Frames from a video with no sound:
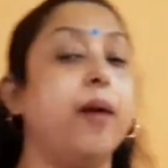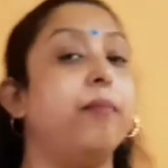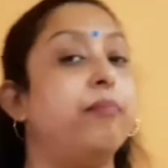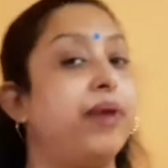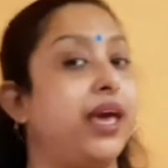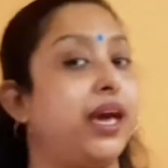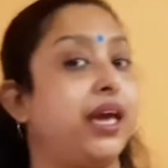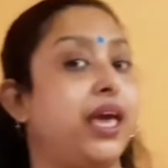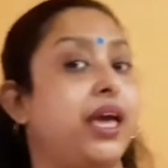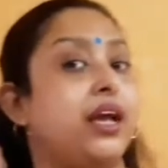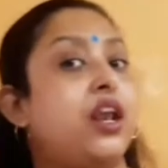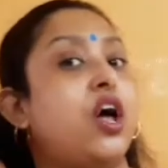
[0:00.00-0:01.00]

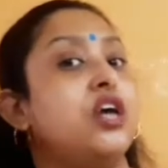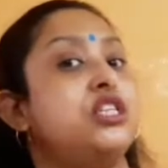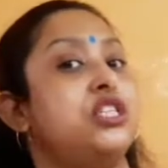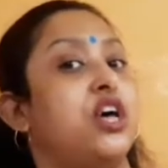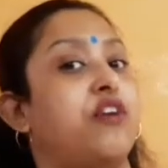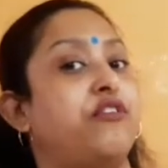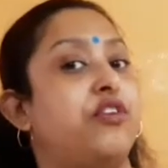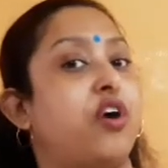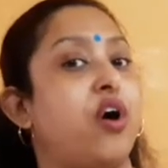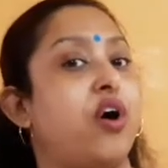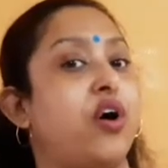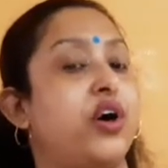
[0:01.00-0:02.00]
Making lots of
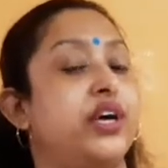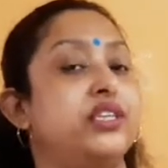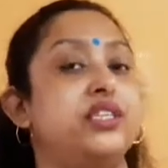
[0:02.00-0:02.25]
noise.